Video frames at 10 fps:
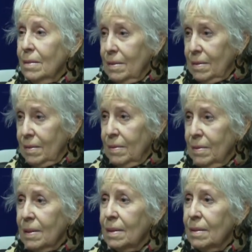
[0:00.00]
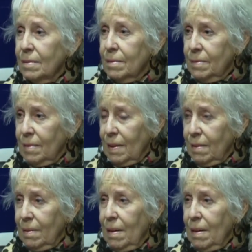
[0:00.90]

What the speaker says: So there are two types of fiber.